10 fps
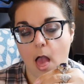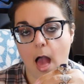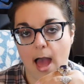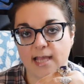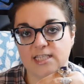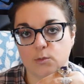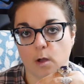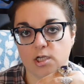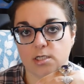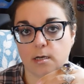I
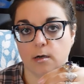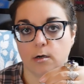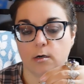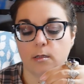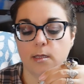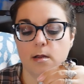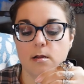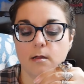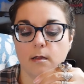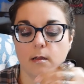swatched it
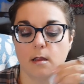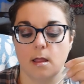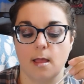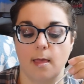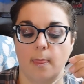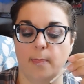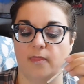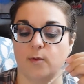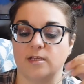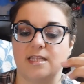earlier, but
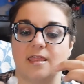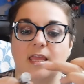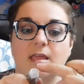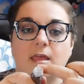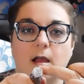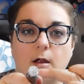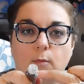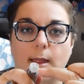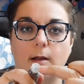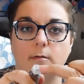there was nothing like
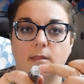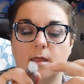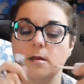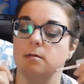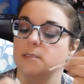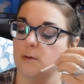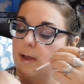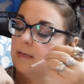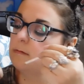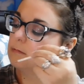around there, so I
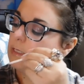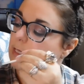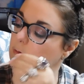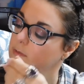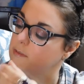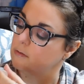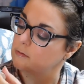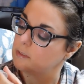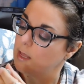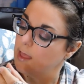don't think it was
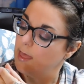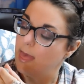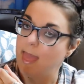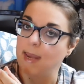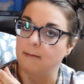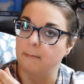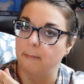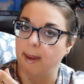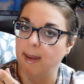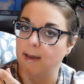used. And
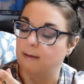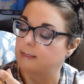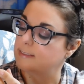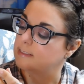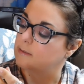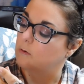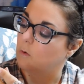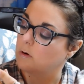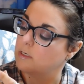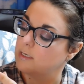man, this is
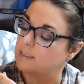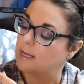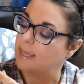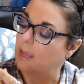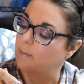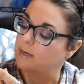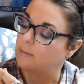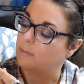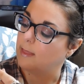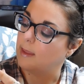gorgeous. I can't wait to
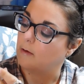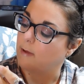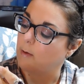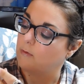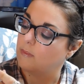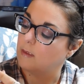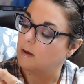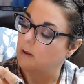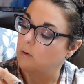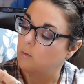play around with it.
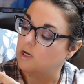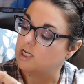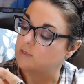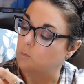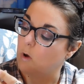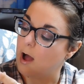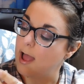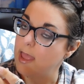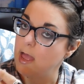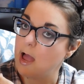Which is
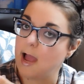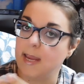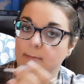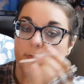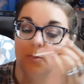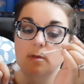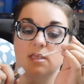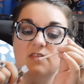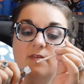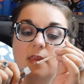why I am doing
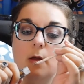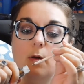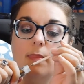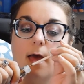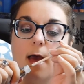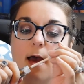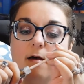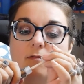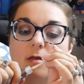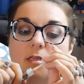this video in the
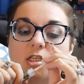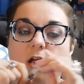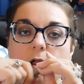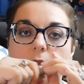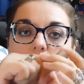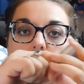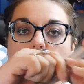half dark.